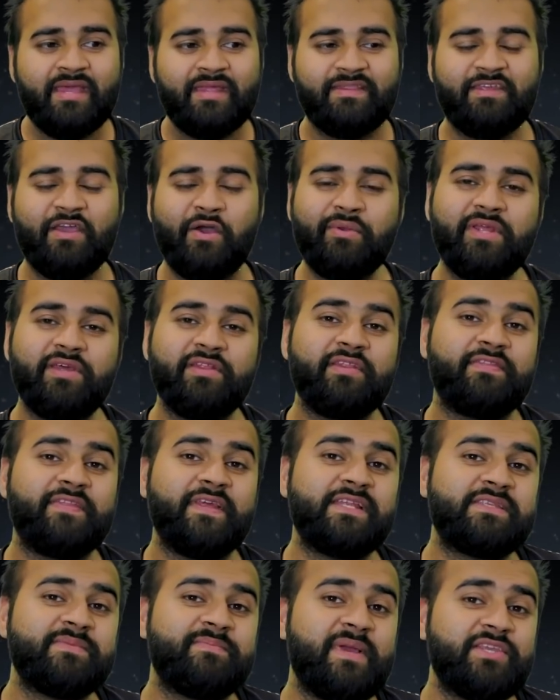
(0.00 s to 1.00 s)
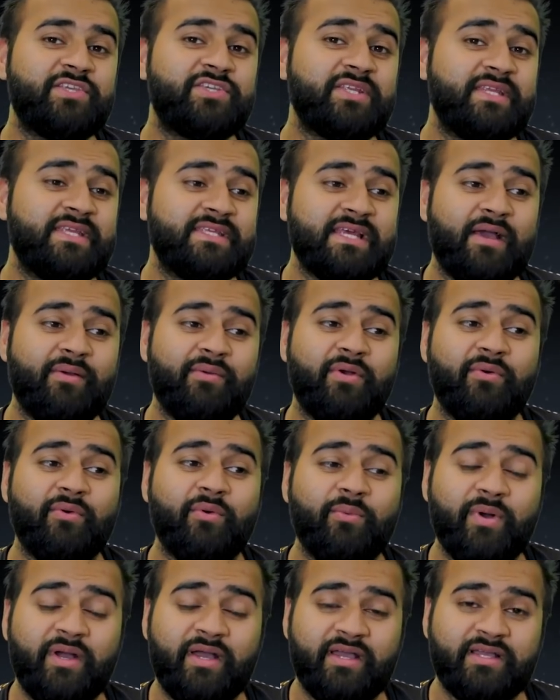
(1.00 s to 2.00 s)
The only other thing to mention is how it
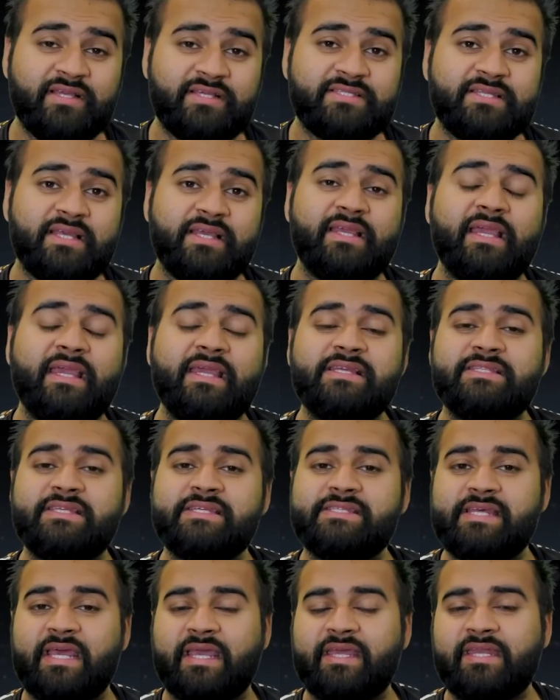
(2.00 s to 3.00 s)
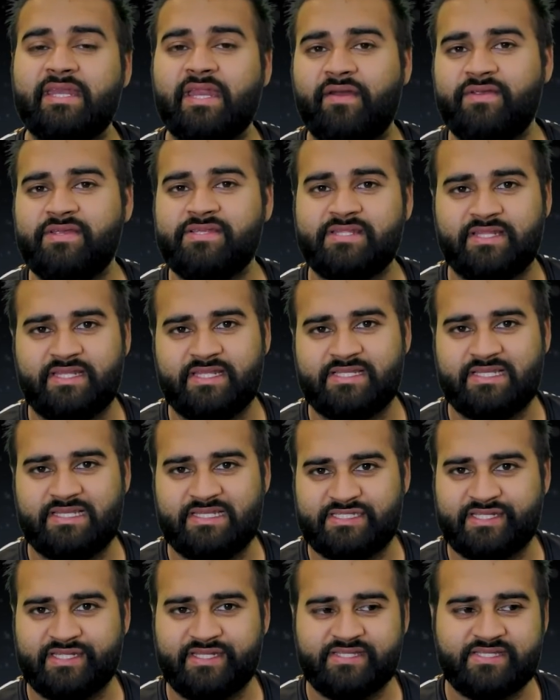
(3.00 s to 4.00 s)
all works is the secondaries that this
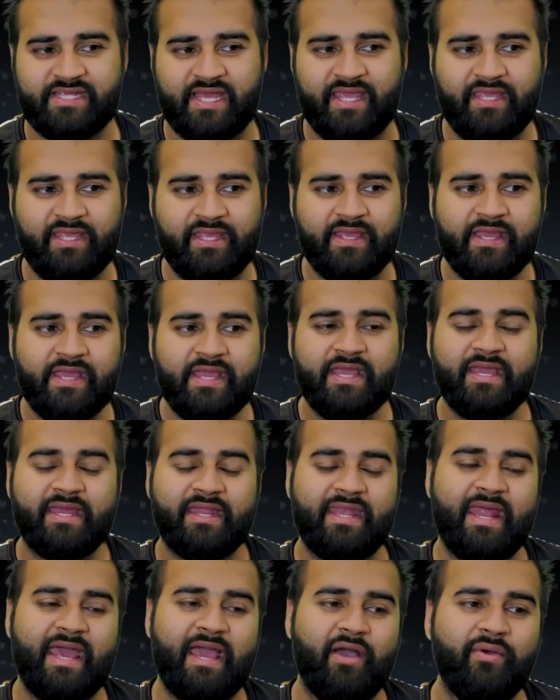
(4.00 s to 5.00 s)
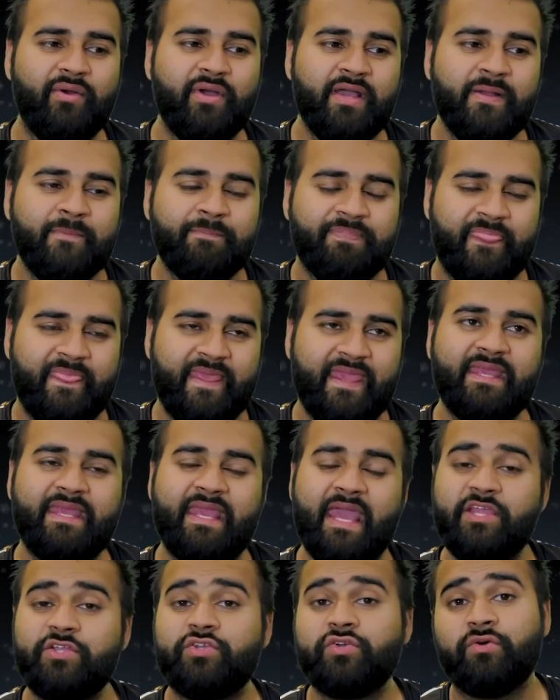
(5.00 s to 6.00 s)
list can take. Now,
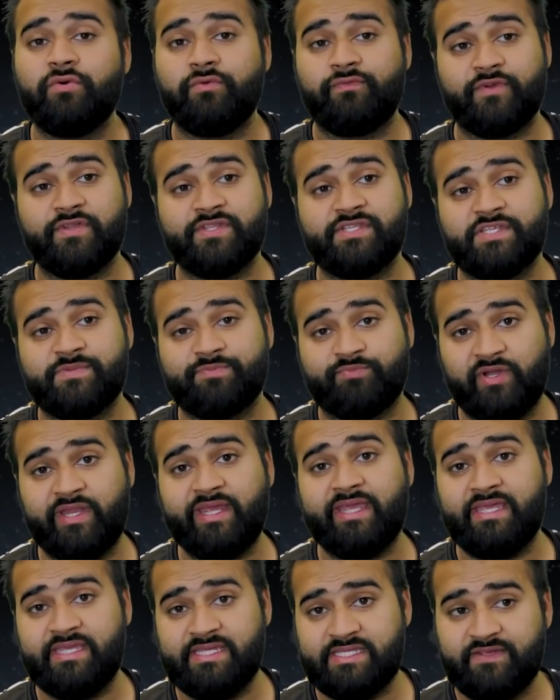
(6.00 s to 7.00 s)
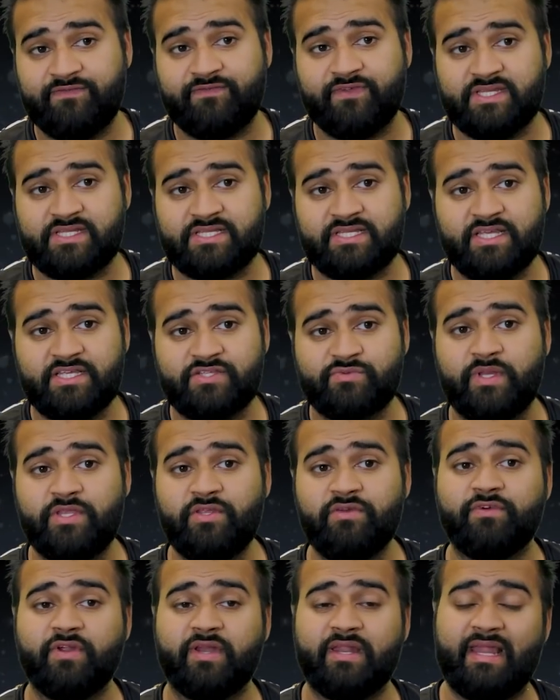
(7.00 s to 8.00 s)
engage on all fronts is pretty easy for this list. When
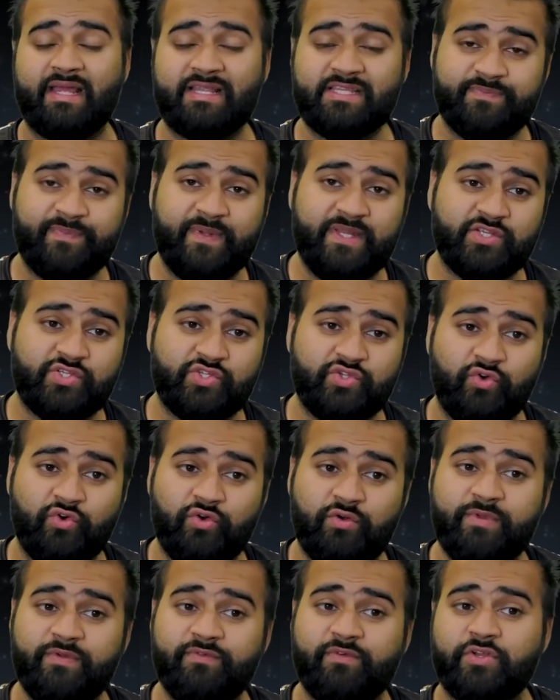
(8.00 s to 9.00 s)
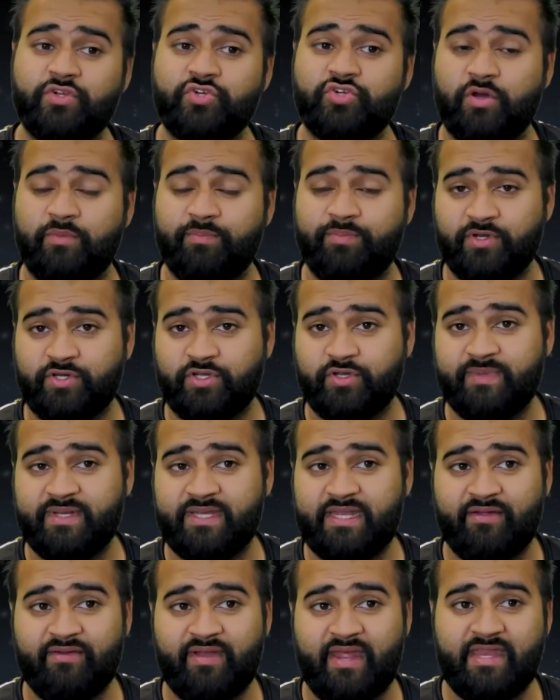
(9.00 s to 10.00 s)
you've got a land speeder storm, you've got a drop pod coming
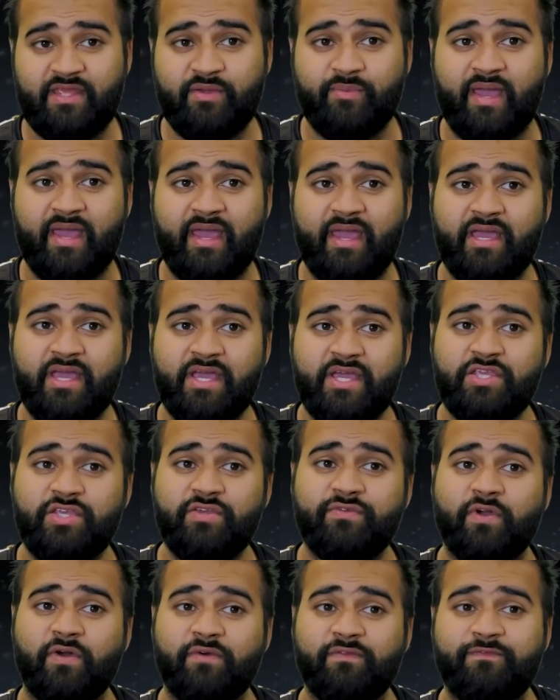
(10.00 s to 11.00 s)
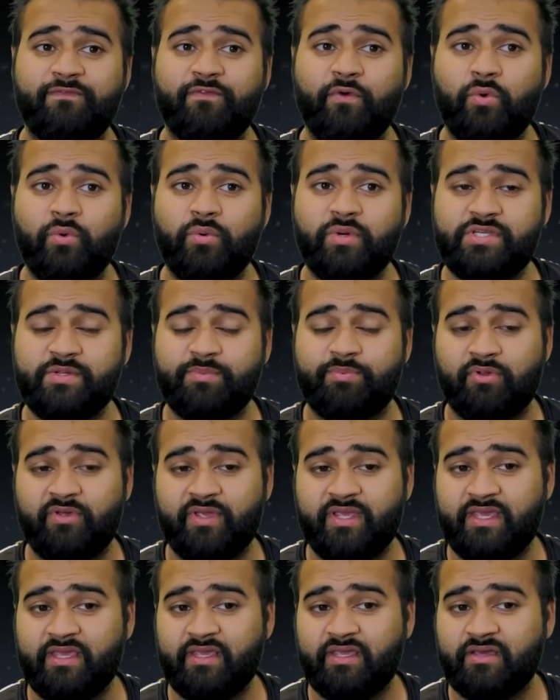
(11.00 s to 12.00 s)
down anywhere, you've got forward
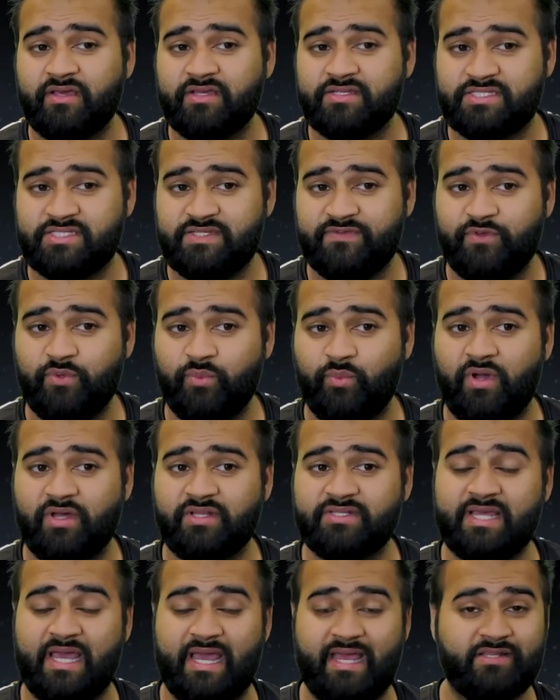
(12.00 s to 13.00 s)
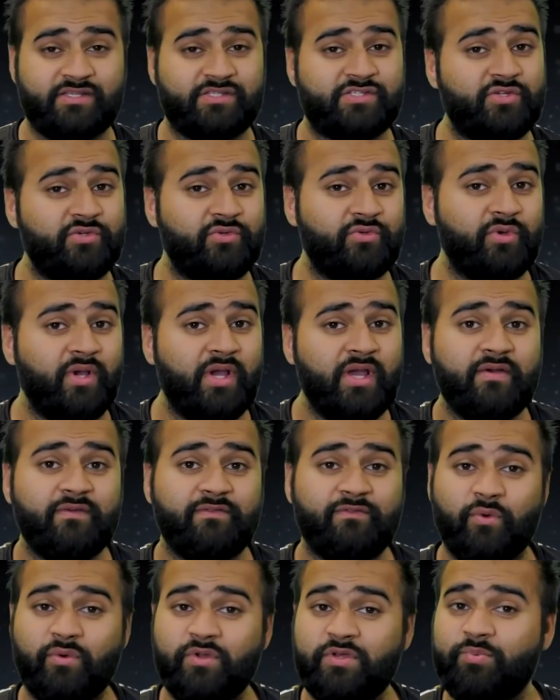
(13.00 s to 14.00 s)
deploying Incursors if you want, and 2
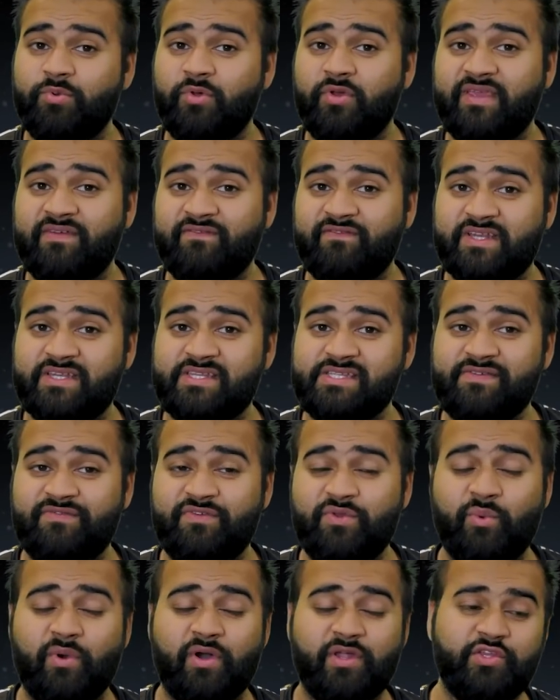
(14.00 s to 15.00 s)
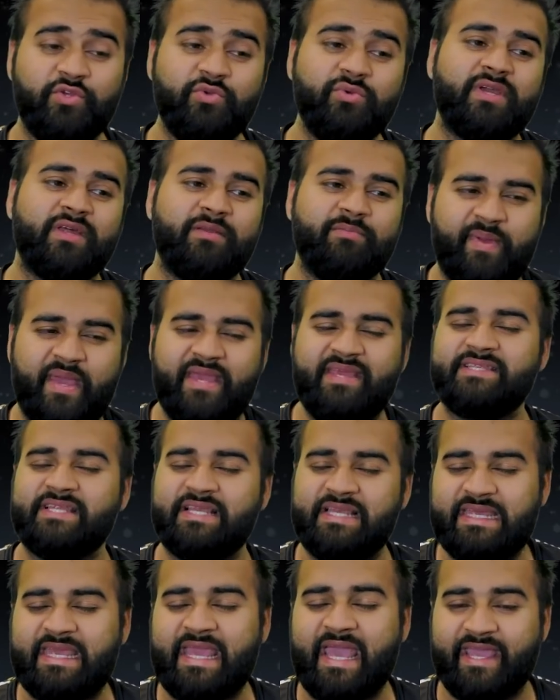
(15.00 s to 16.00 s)
forward deploying Invictors if you want, you can
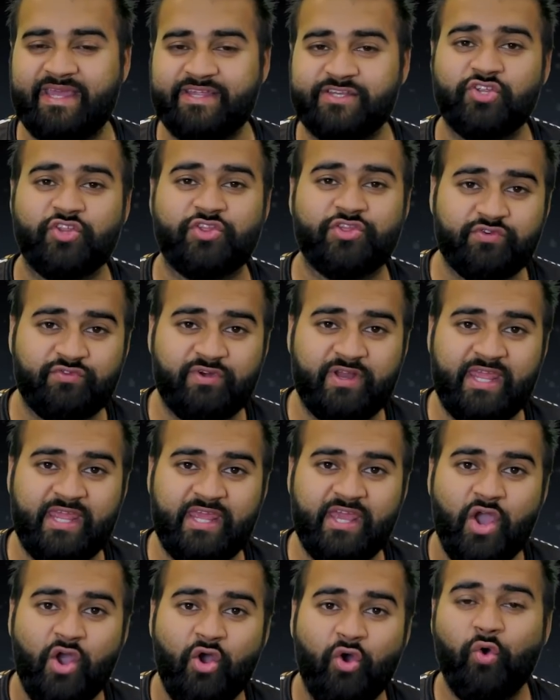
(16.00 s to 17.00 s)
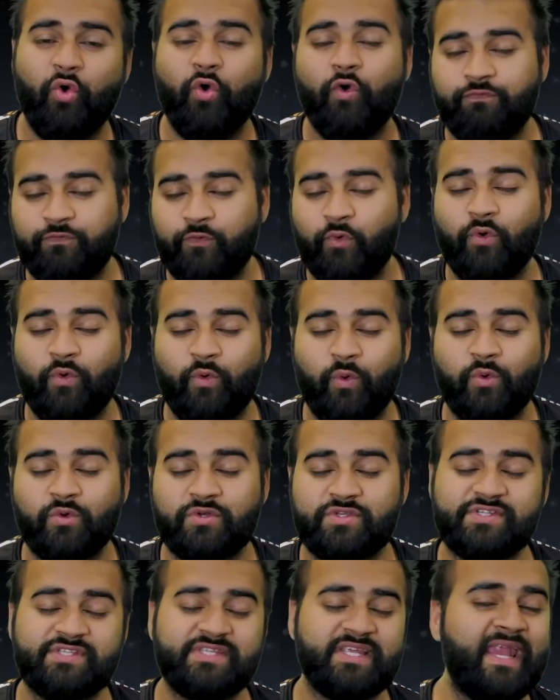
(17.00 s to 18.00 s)
basically get into 3 or 4
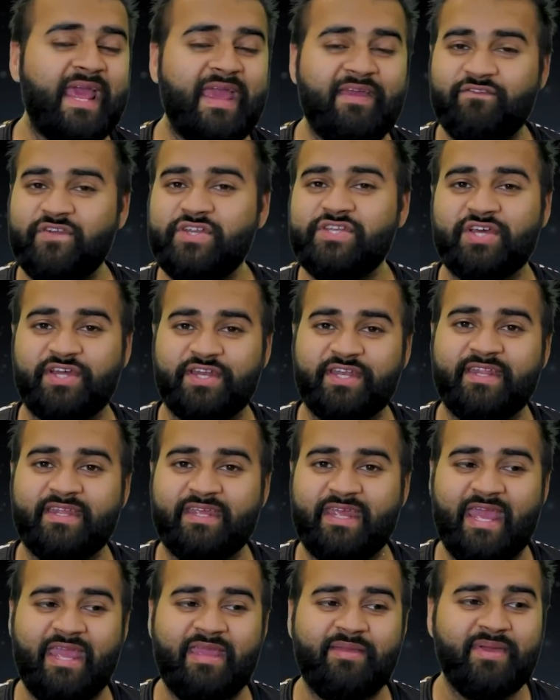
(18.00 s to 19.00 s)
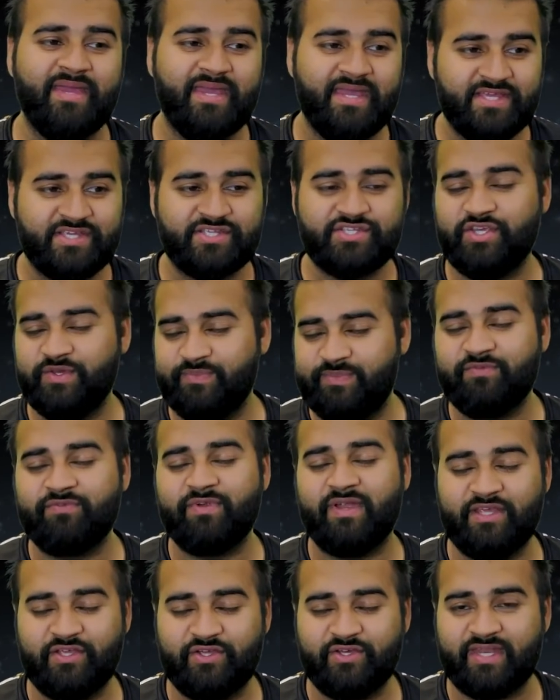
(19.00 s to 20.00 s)
quarters in every turn of the game. So you'd be
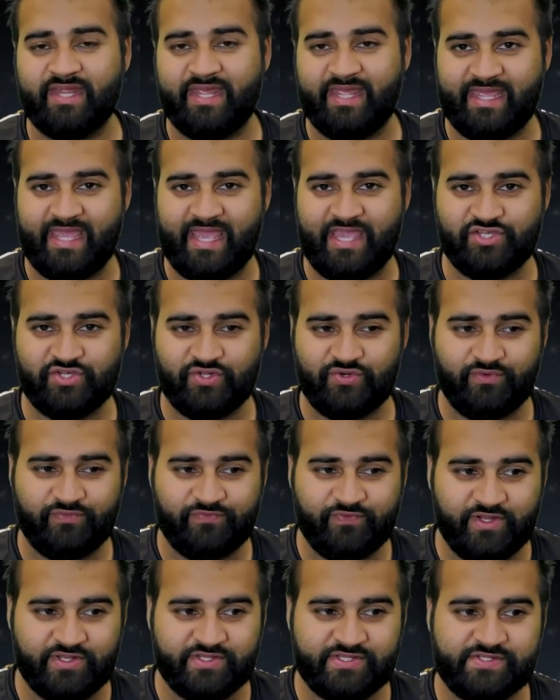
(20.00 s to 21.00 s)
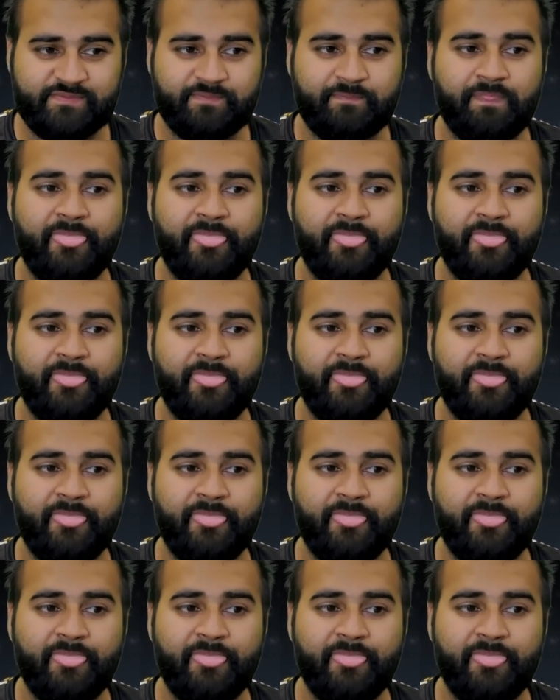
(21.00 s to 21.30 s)
really good at engage on all fronts.